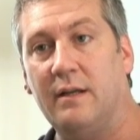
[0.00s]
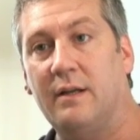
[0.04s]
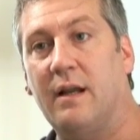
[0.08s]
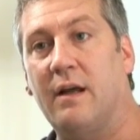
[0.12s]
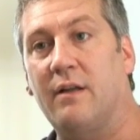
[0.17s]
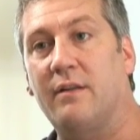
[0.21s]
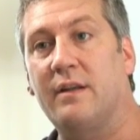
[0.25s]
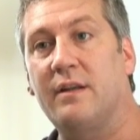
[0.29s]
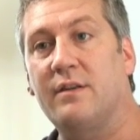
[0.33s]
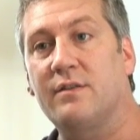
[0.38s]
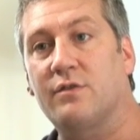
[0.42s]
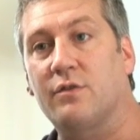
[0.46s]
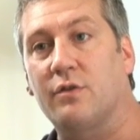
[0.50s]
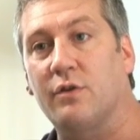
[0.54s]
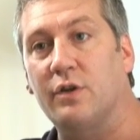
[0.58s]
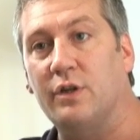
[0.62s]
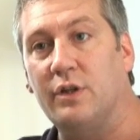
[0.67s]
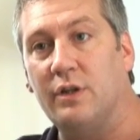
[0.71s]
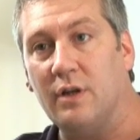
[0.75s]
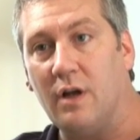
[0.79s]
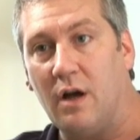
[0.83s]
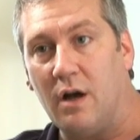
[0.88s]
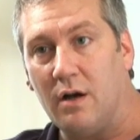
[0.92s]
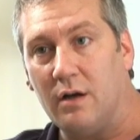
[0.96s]
Now, these are
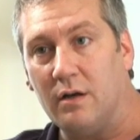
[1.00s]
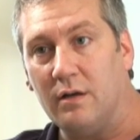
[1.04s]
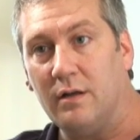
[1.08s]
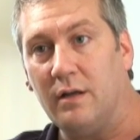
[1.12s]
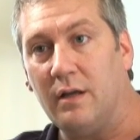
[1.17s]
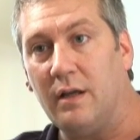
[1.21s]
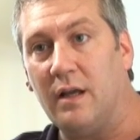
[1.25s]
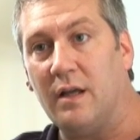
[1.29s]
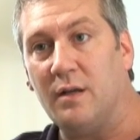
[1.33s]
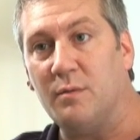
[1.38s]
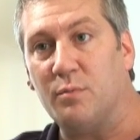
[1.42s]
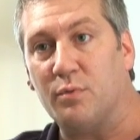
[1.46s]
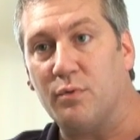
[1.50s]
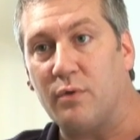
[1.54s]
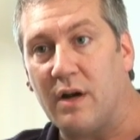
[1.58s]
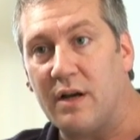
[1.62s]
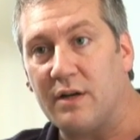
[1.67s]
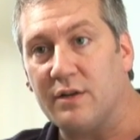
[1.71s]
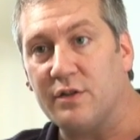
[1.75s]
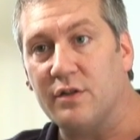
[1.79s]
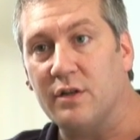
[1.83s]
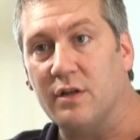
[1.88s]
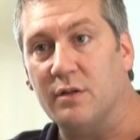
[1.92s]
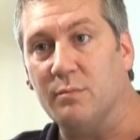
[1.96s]
young,
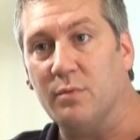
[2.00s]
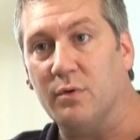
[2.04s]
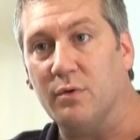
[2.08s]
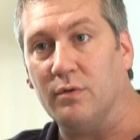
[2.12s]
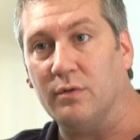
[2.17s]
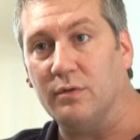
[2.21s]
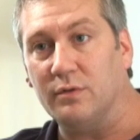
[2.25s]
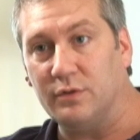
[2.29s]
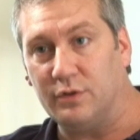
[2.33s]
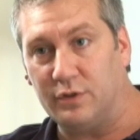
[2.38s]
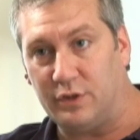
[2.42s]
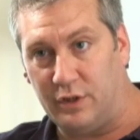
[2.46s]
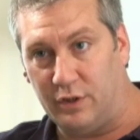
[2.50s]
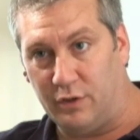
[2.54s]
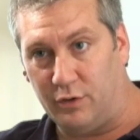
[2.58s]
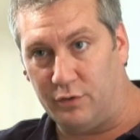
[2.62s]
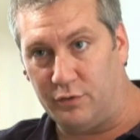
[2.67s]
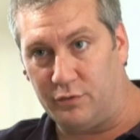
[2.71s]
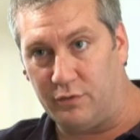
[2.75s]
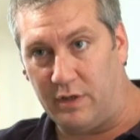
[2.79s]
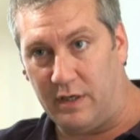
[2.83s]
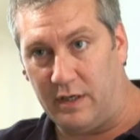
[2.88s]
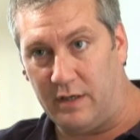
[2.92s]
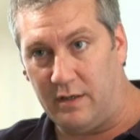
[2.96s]
impressionable
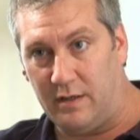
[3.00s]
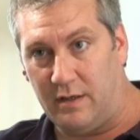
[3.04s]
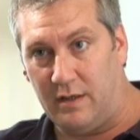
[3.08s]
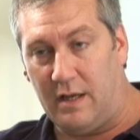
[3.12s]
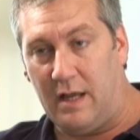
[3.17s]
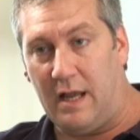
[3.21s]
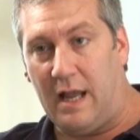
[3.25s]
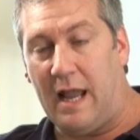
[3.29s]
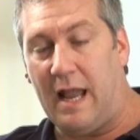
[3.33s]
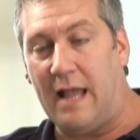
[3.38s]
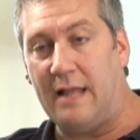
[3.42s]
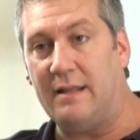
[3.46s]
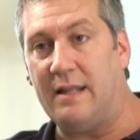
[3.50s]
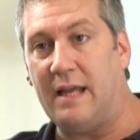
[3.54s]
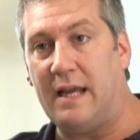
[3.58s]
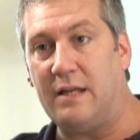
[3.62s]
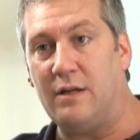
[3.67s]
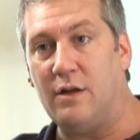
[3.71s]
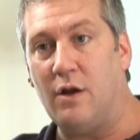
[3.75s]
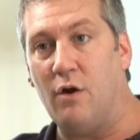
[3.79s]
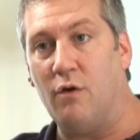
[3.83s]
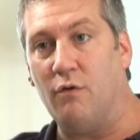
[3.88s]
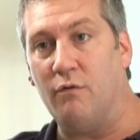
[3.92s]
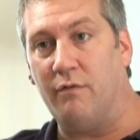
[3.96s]
children, and they
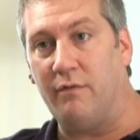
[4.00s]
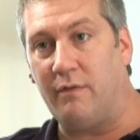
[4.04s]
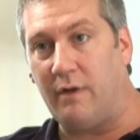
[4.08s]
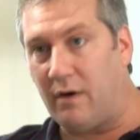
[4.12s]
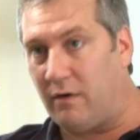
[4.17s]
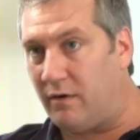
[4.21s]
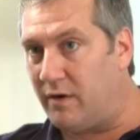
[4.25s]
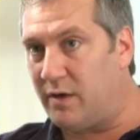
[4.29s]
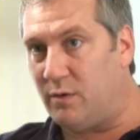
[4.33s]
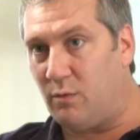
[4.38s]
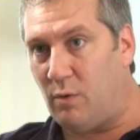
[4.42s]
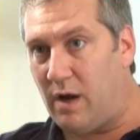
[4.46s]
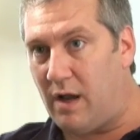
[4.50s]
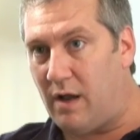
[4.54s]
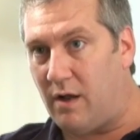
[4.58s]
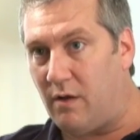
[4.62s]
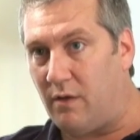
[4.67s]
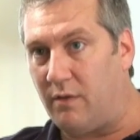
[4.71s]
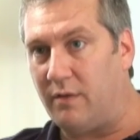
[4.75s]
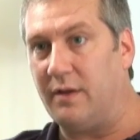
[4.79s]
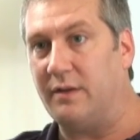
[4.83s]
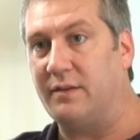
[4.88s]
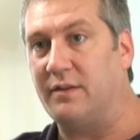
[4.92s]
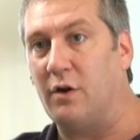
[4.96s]
know very
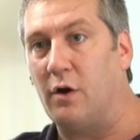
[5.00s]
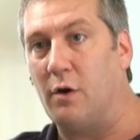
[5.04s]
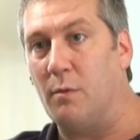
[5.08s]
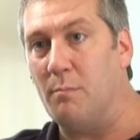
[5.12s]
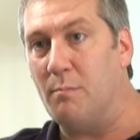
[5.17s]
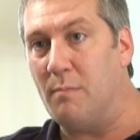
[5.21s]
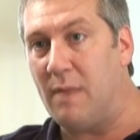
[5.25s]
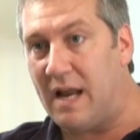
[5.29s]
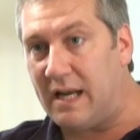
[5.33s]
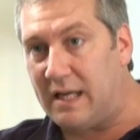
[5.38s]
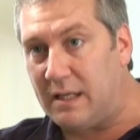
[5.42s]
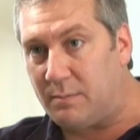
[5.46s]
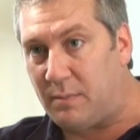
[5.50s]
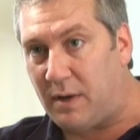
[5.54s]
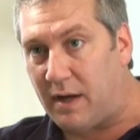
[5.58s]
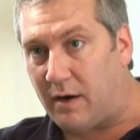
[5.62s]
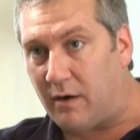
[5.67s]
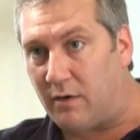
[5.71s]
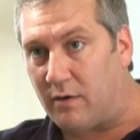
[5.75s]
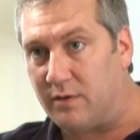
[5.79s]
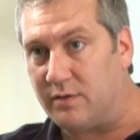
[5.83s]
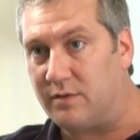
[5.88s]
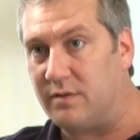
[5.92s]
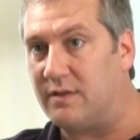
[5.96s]
well that there are many
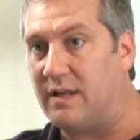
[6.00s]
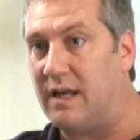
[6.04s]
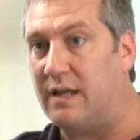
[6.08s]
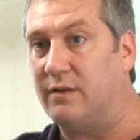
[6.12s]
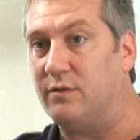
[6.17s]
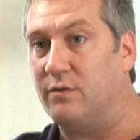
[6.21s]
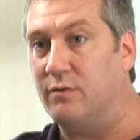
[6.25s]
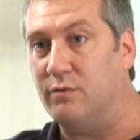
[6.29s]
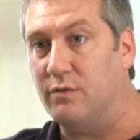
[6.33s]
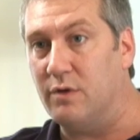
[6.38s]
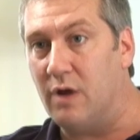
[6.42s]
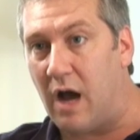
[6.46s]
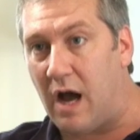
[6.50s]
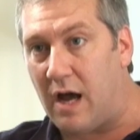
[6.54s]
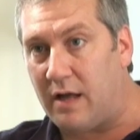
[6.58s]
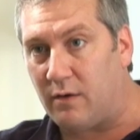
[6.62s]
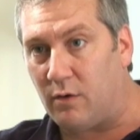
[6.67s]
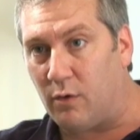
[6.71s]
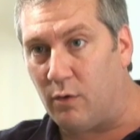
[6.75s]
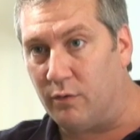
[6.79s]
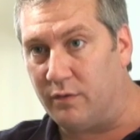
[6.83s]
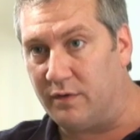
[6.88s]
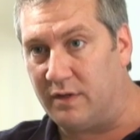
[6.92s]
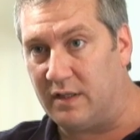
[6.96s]
parents that do not
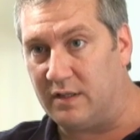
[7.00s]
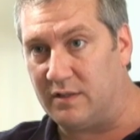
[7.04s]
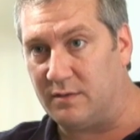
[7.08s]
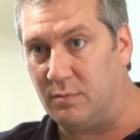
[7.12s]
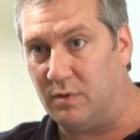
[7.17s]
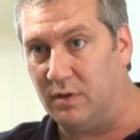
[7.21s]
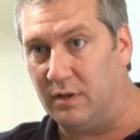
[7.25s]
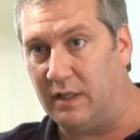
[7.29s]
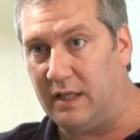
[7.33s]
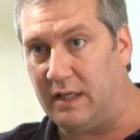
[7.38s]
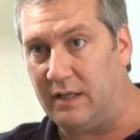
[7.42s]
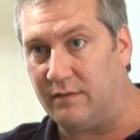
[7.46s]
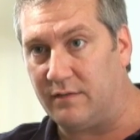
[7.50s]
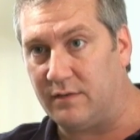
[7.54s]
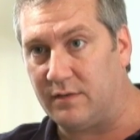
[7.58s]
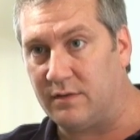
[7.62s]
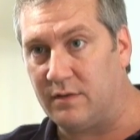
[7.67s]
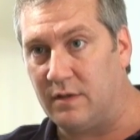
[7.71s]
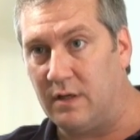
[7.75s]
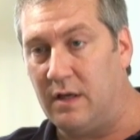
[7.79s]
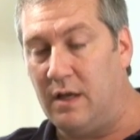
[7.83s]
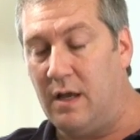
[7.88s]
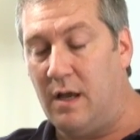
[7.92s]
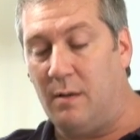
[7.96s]
hold these beliefs.